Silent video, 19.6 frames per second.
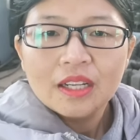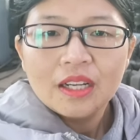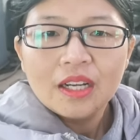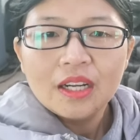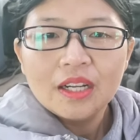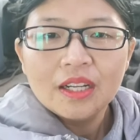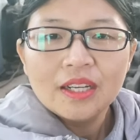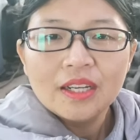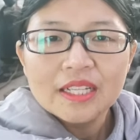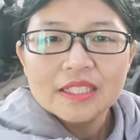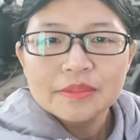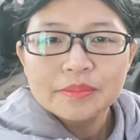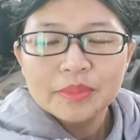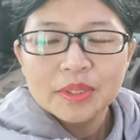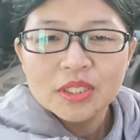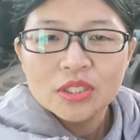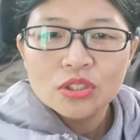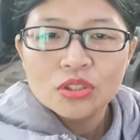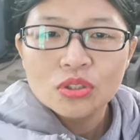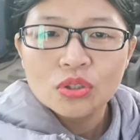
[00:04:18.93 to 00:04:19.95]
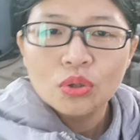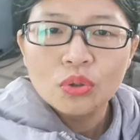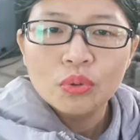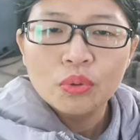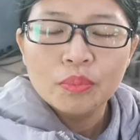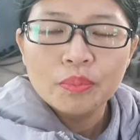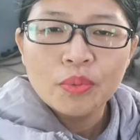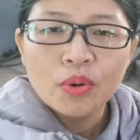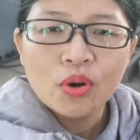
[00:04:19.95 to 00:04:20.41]
Let me
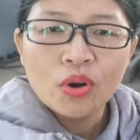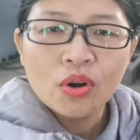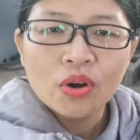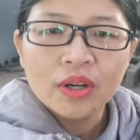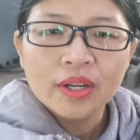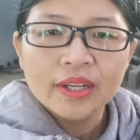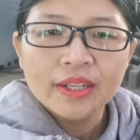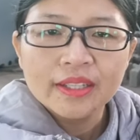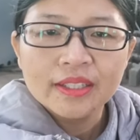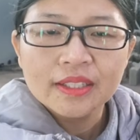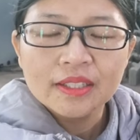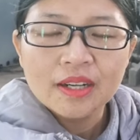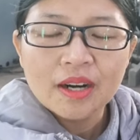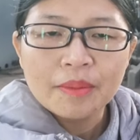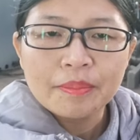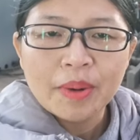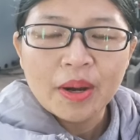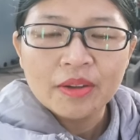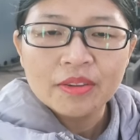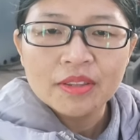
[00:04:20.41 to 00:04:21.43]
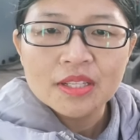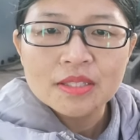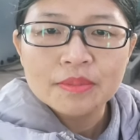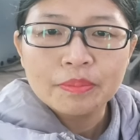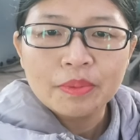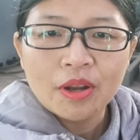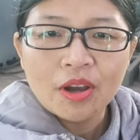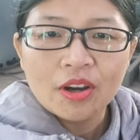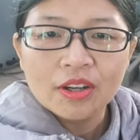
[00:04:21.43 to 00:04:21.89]
show more clear about this
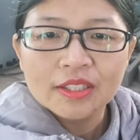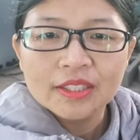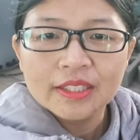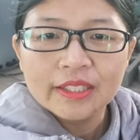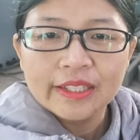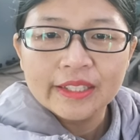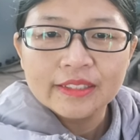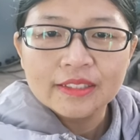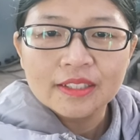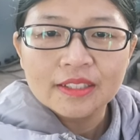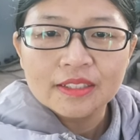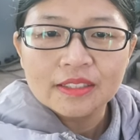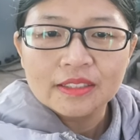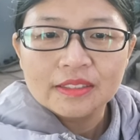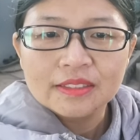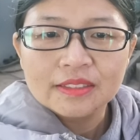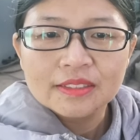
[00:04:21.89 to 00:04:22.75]
block later.